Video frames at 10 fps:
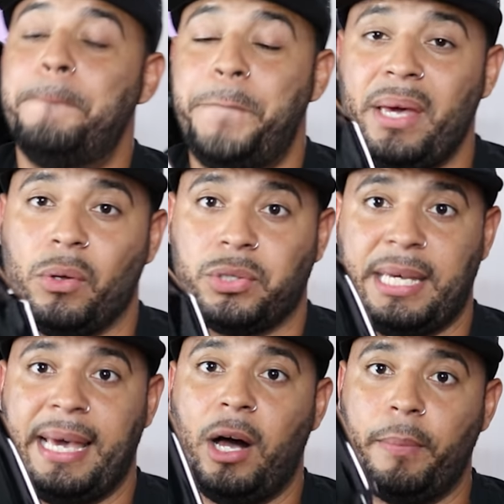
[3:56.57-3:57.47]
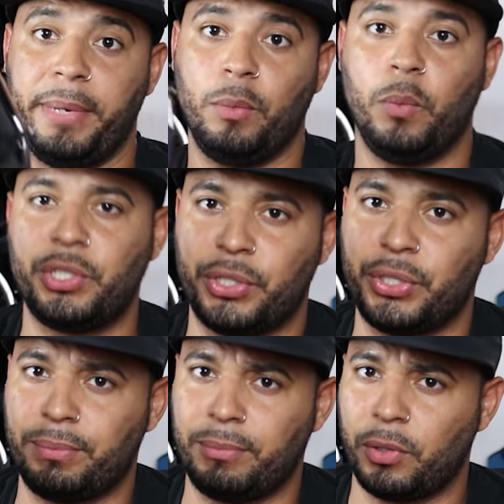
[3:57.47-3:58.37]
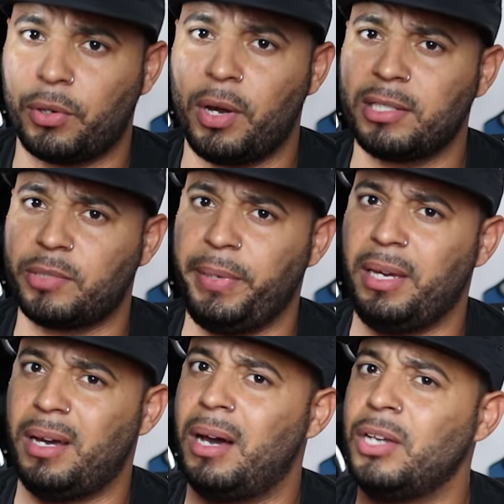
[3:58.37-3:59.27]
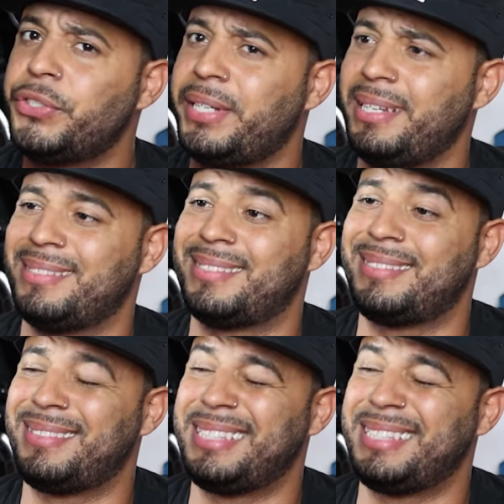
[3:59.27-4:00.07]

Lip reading: built helmet, which cost me $110.